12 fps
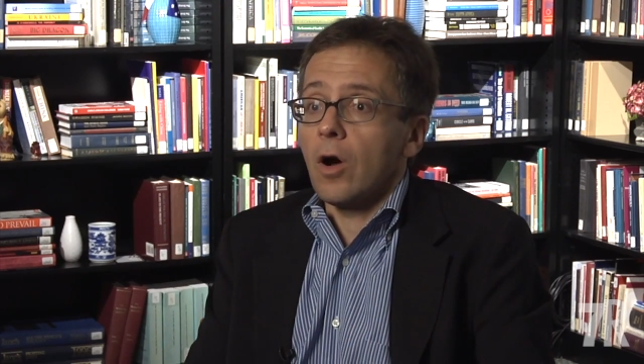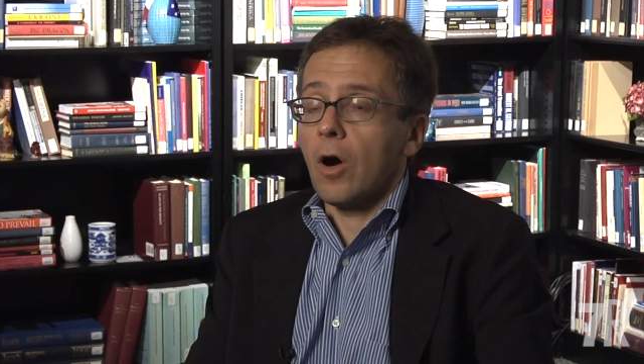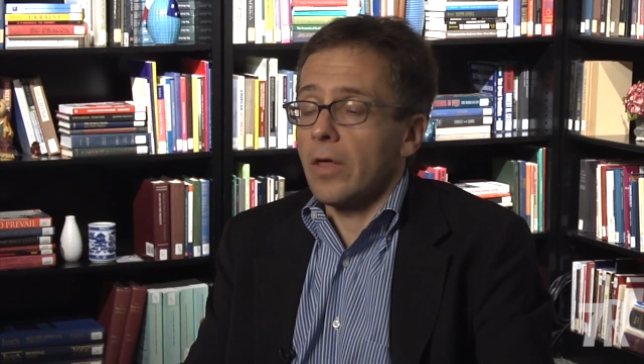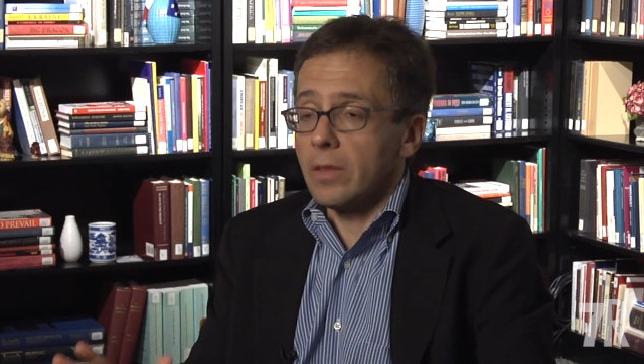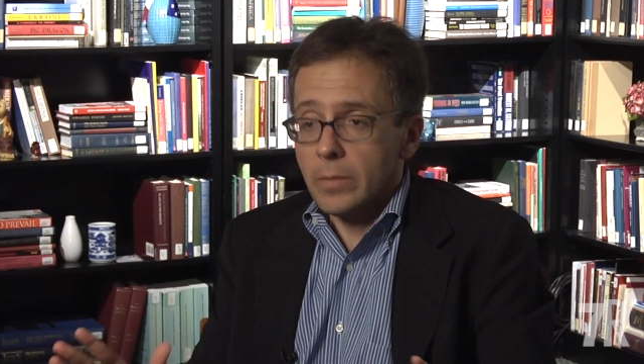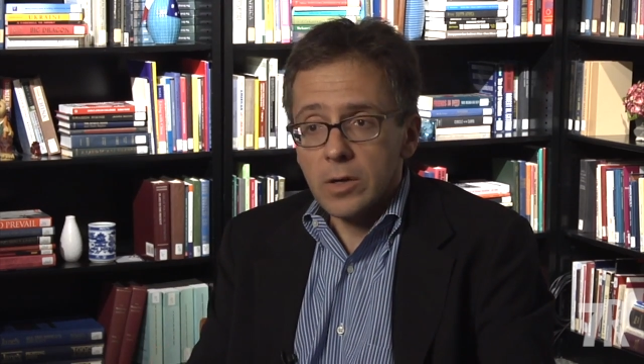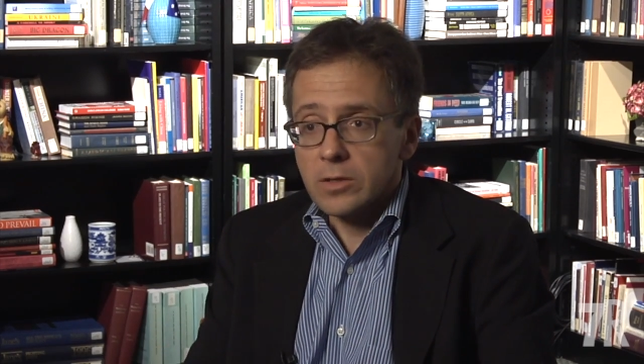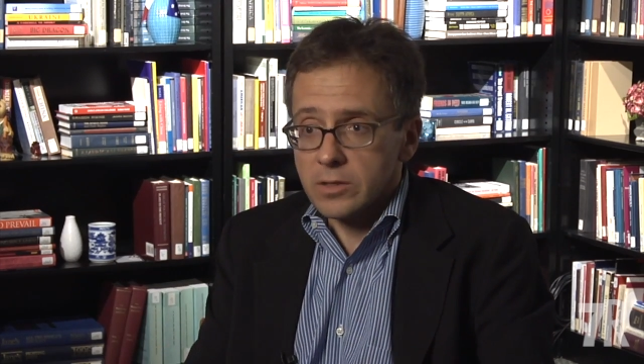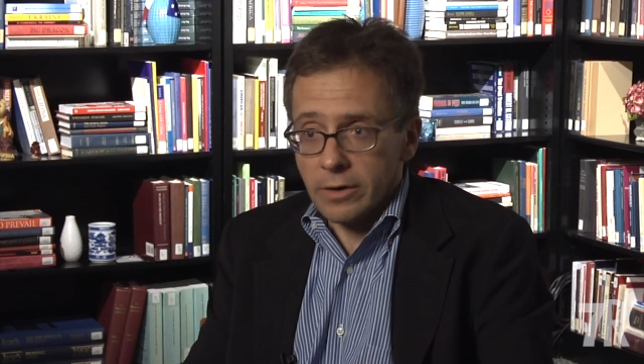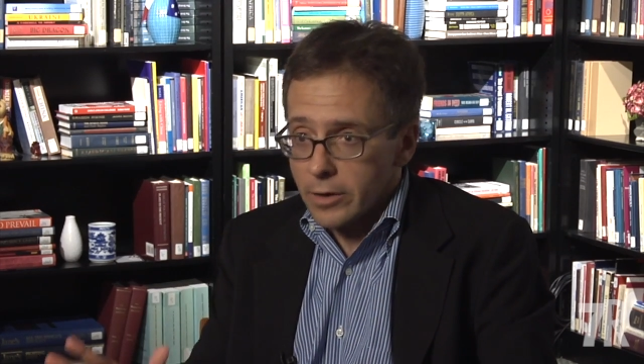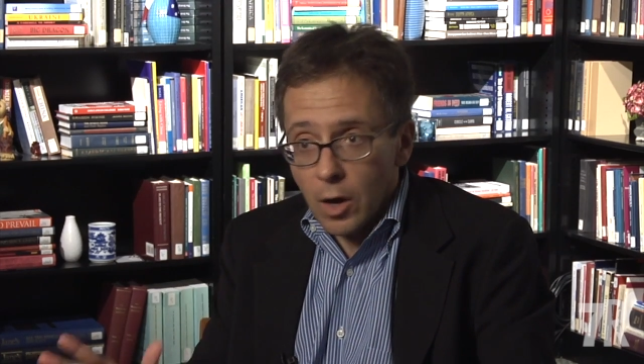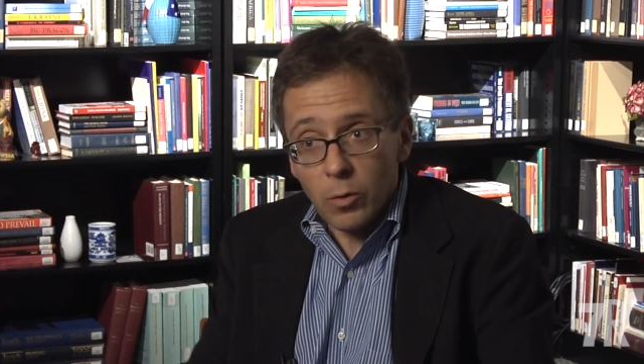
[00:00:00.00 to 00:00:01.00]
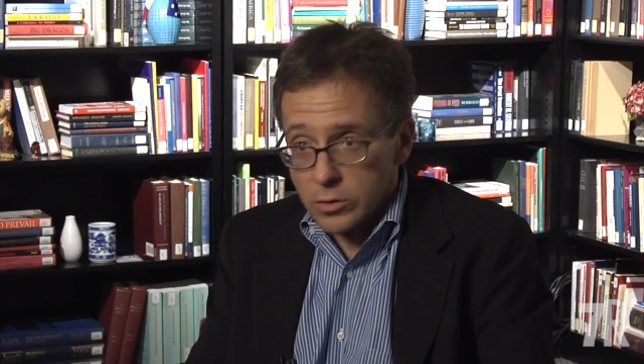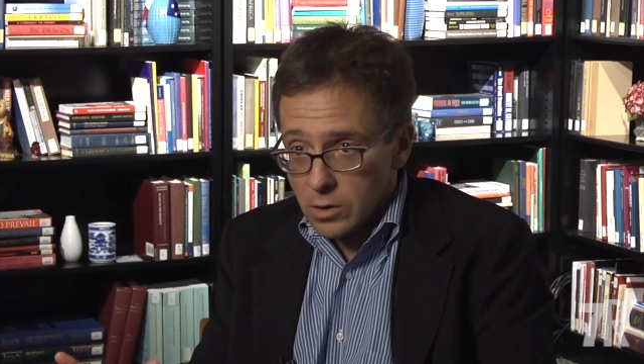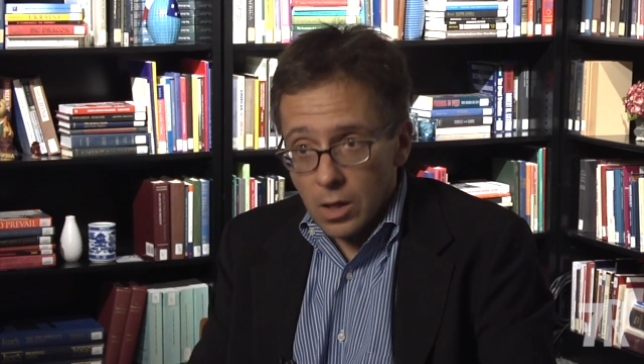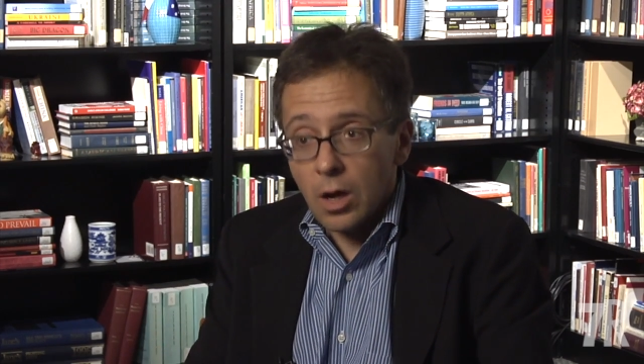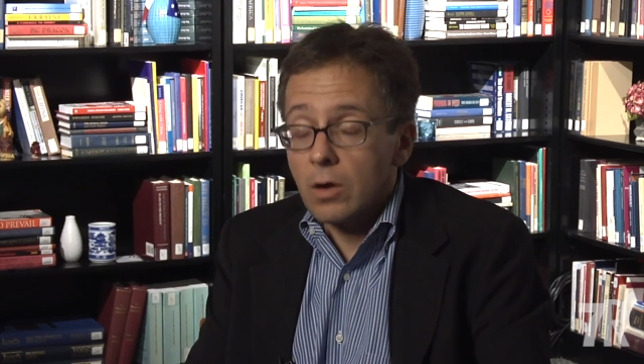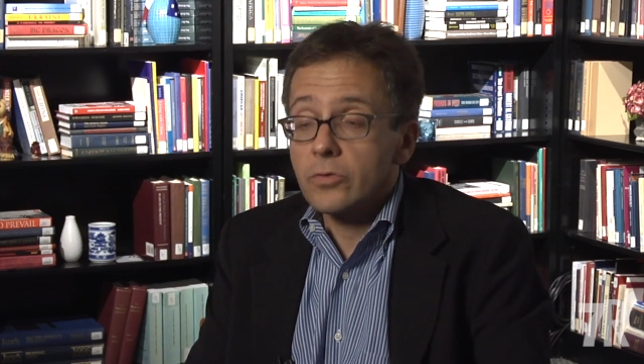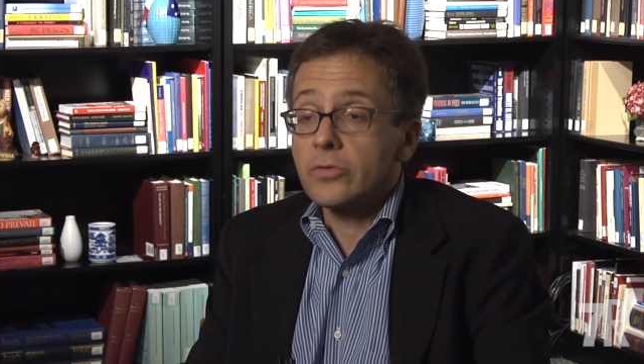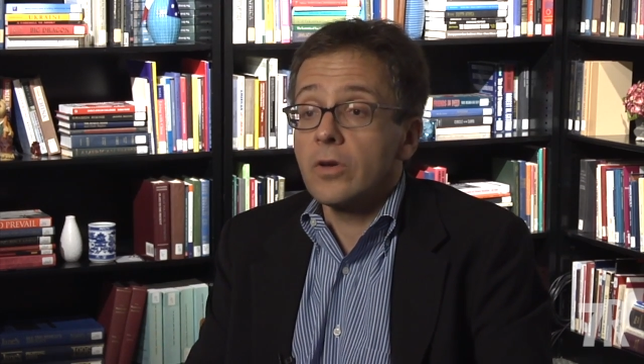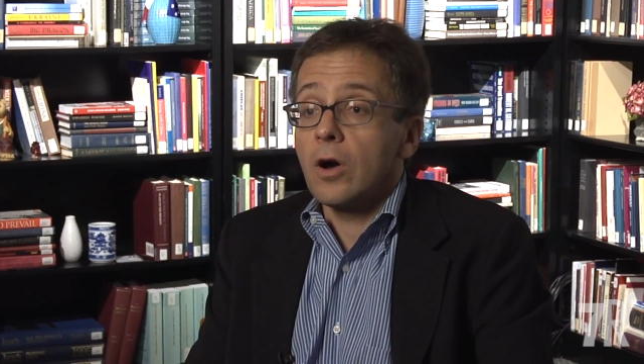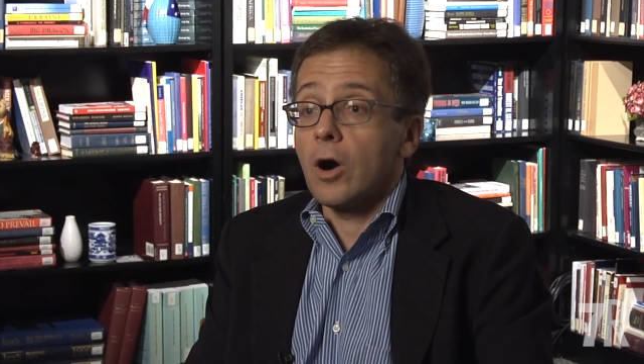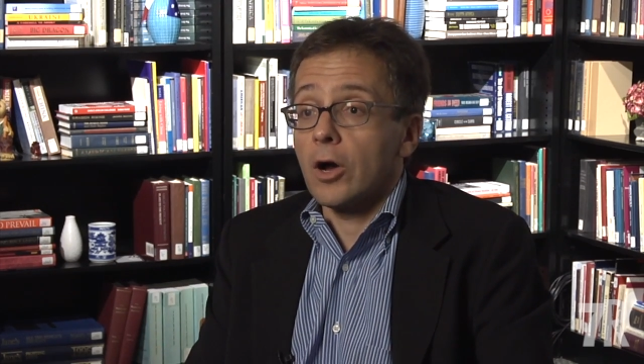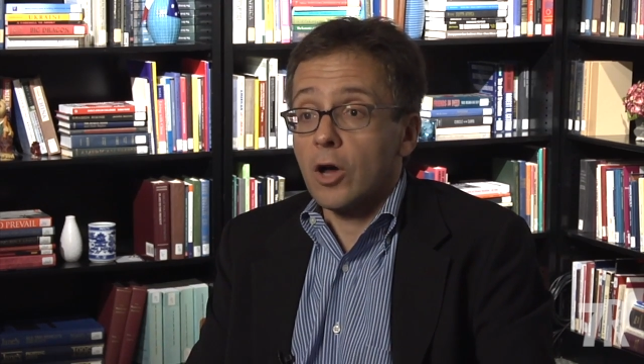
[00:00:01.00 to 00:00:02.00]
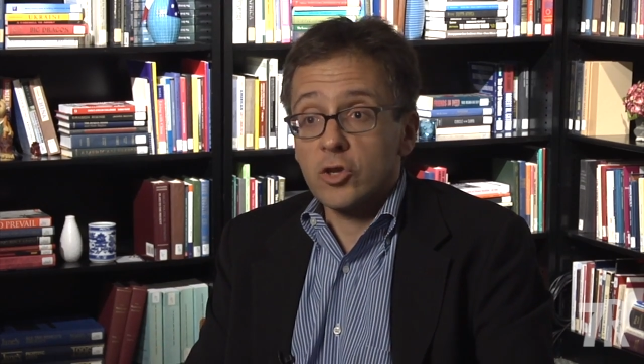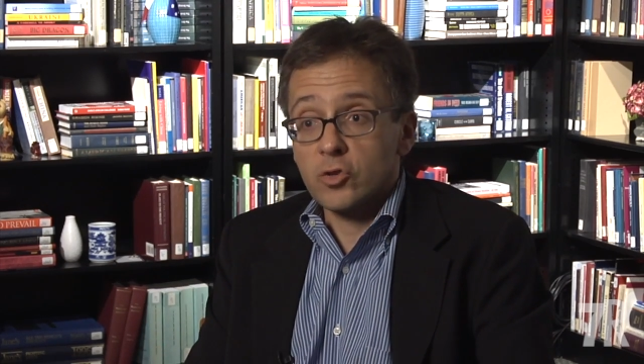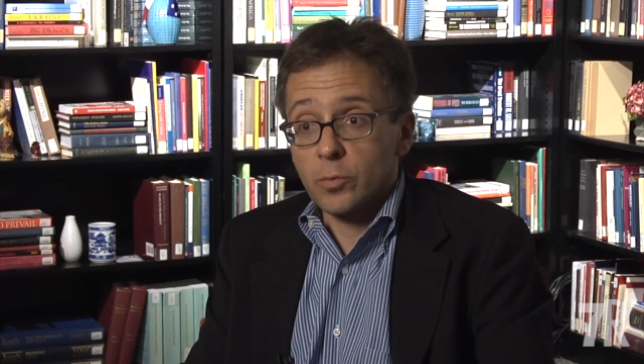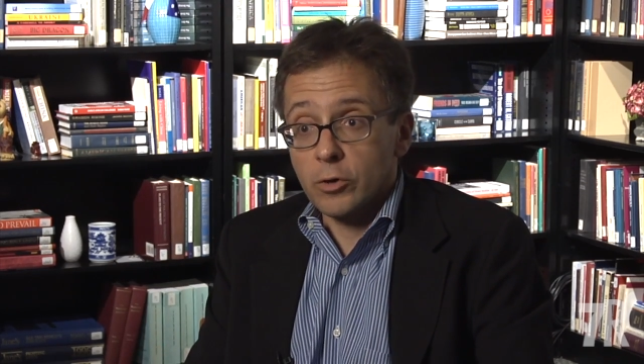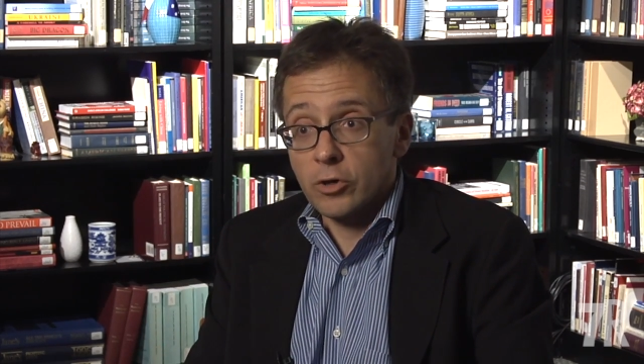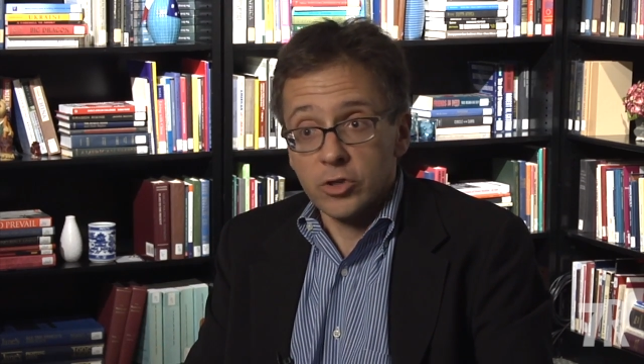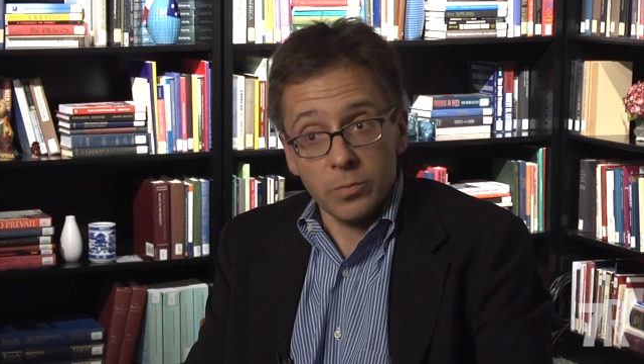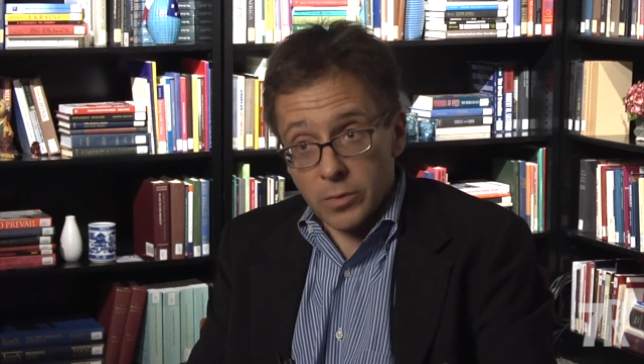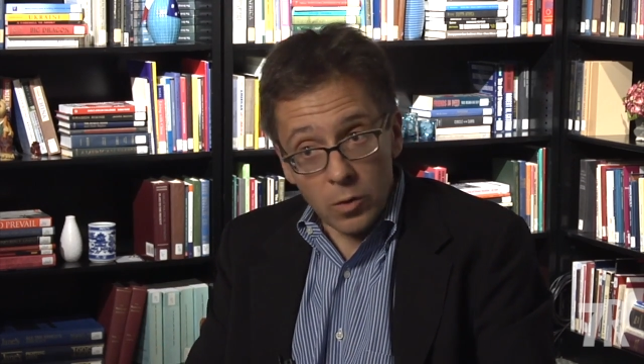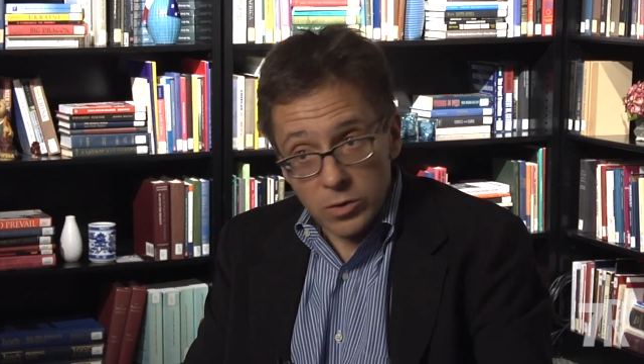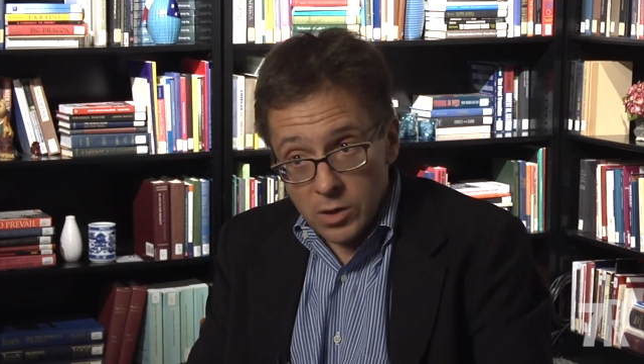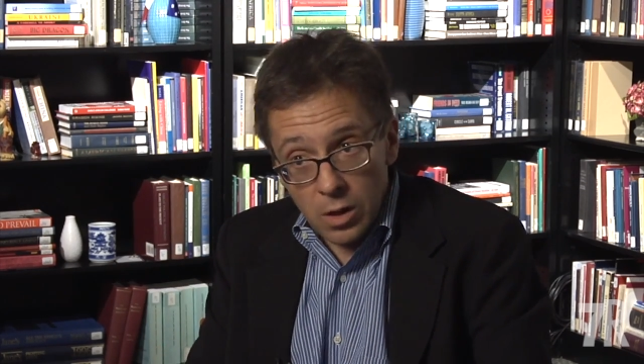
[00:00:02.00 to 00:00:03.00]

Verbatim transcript: On the military, no one is close. On entrepreneurship, no one is